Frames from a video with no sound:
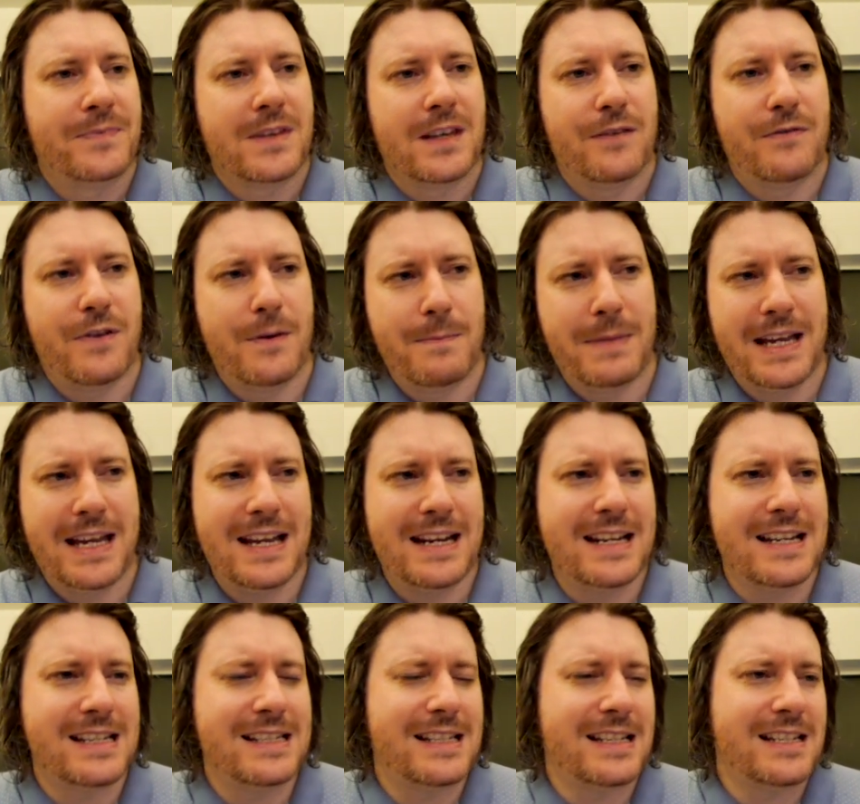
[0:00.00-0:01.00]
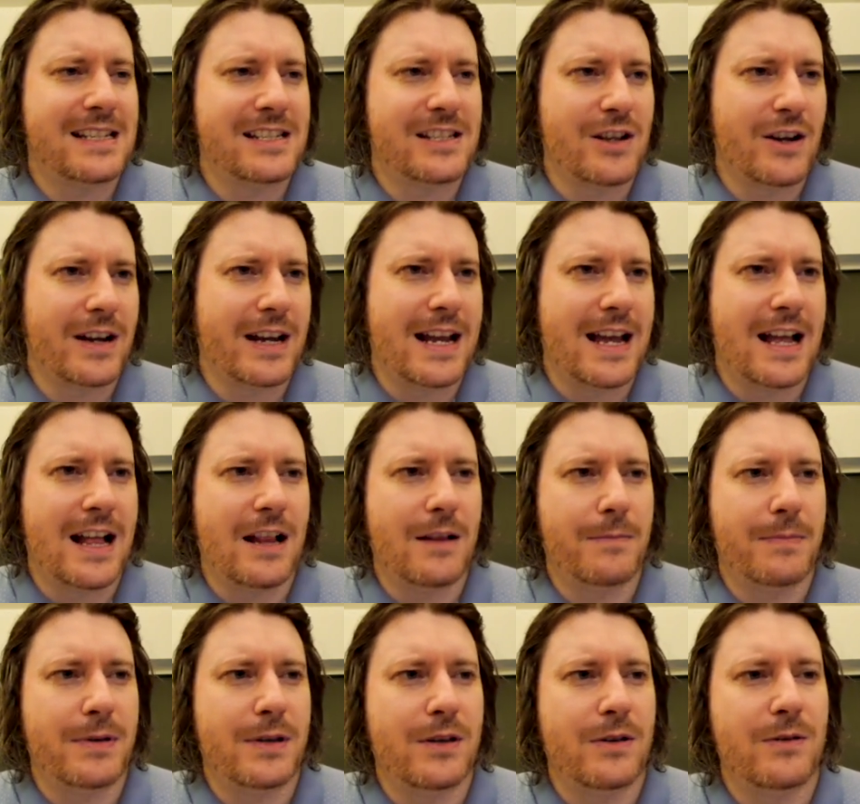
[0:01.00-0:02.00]
For beginners, this is not going to
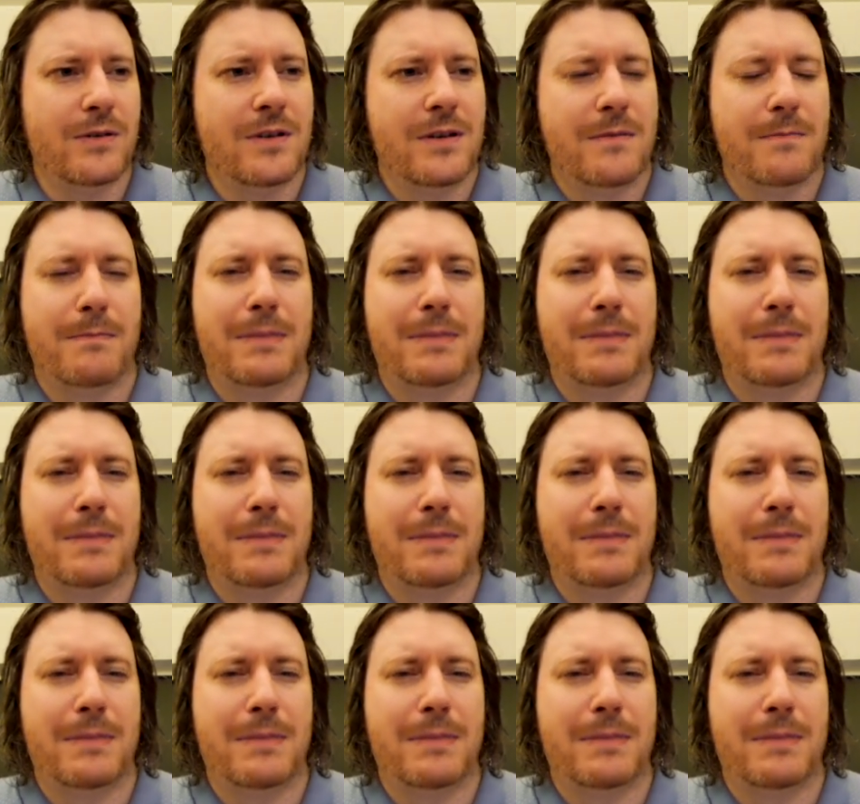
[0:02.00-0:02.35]
help you.